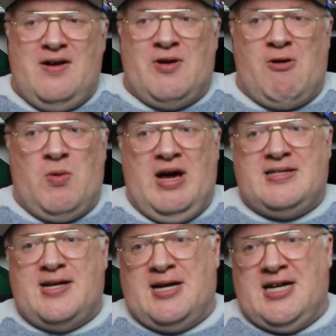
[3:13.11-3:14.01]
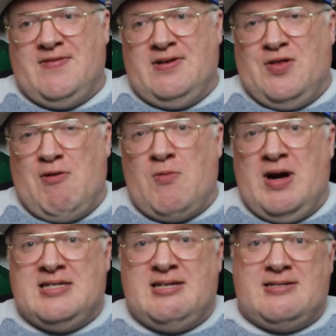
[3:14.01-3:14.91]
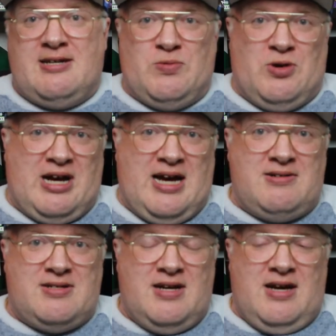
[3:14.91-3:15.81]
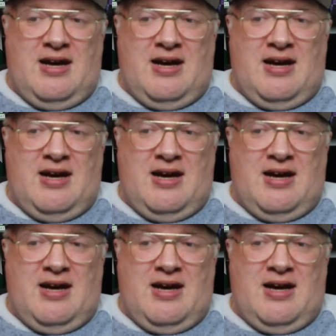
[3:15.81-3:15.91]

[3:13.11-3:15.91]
There were ways they delivered. There were ways things didn't work out.